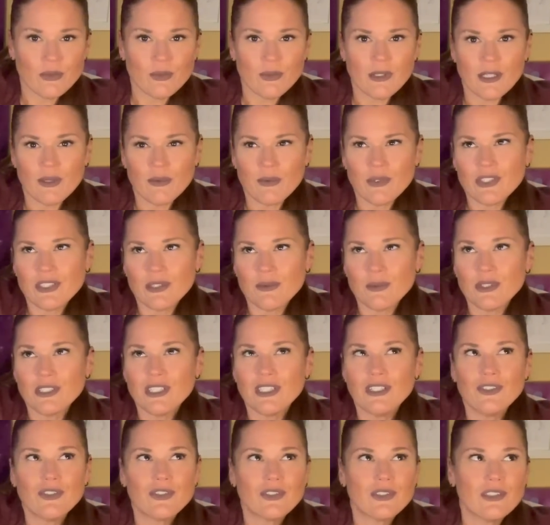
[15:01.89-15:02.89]
but it was
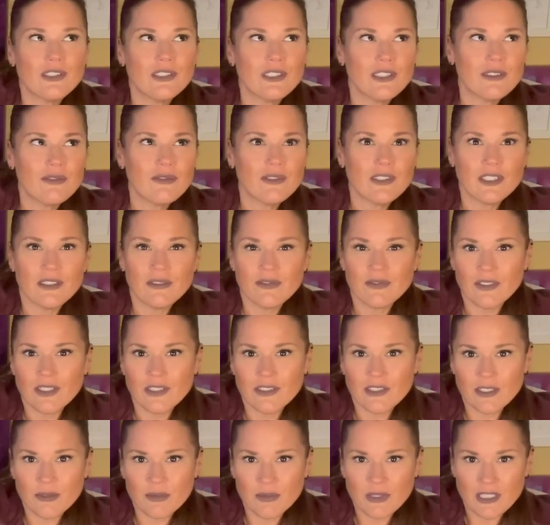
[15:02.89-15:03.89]
substantial enough that it
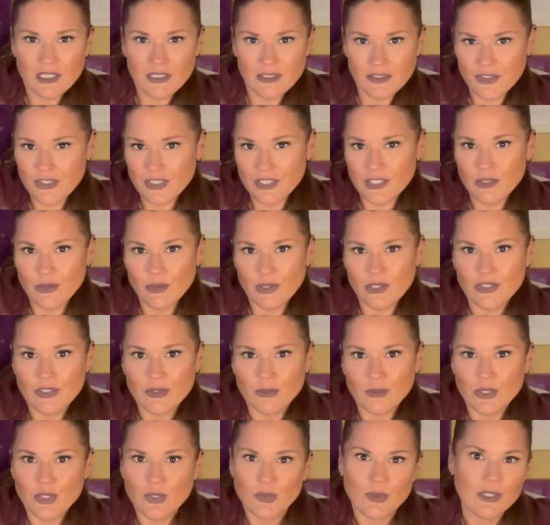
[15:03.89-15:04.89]
fucked up the energy
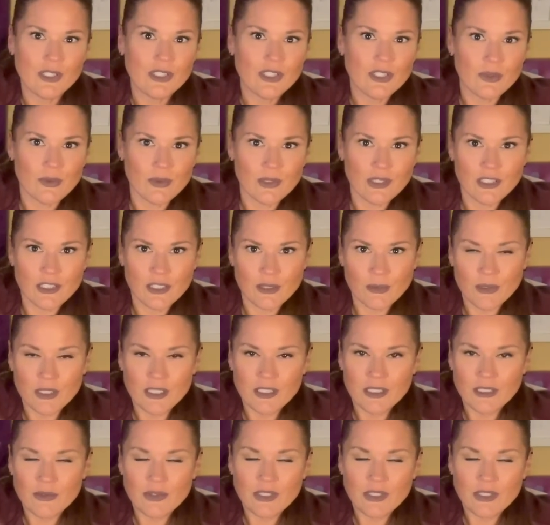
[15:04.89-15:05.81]
equation between you and them, and I